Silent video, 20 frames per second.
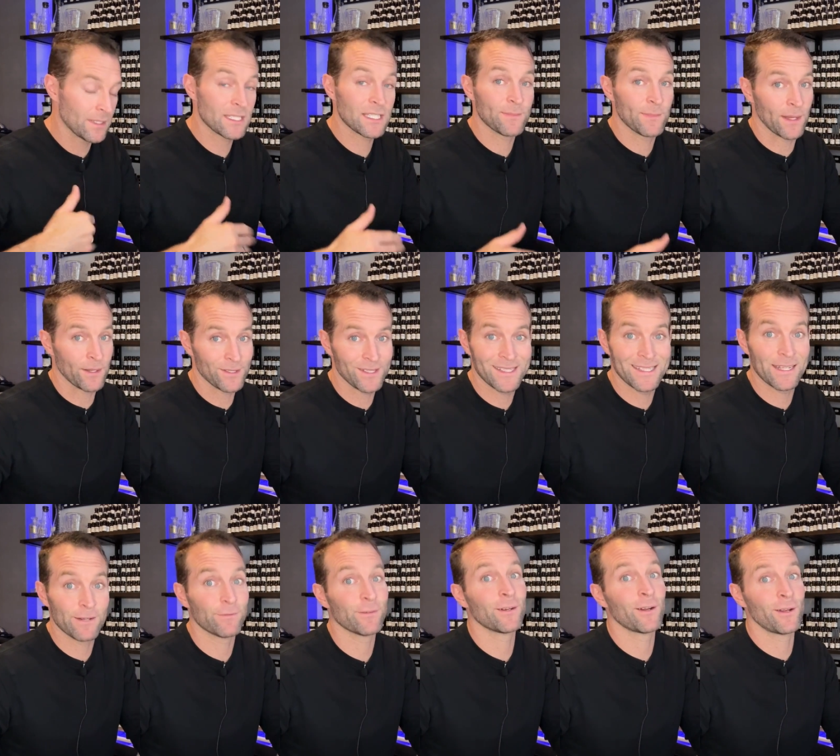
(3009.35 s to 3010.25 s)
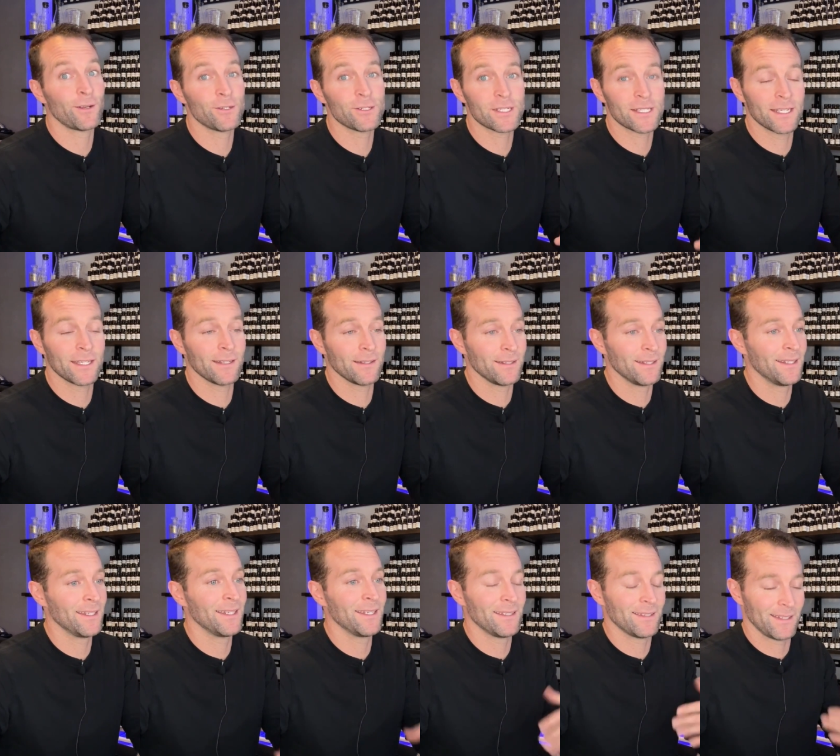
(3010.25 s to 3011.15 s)
smells different on your skin
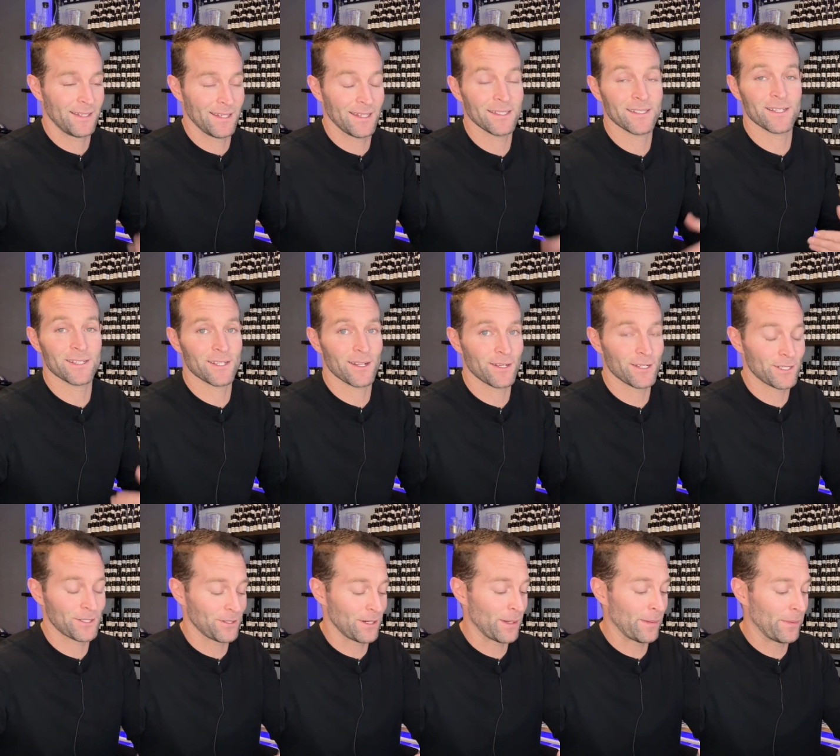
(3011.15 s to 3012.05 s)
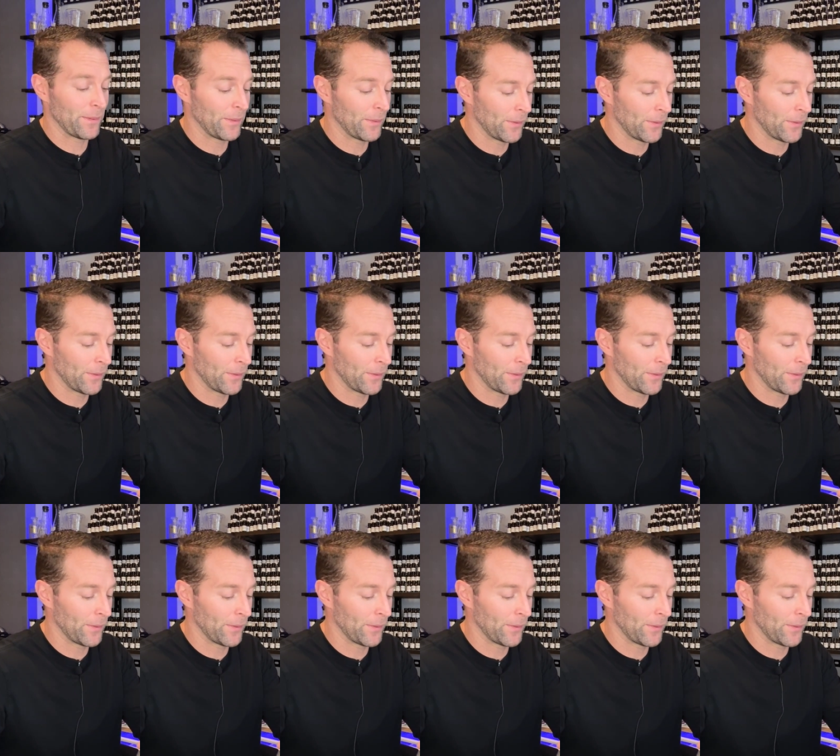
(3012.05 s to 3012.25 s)
than it does on a strip.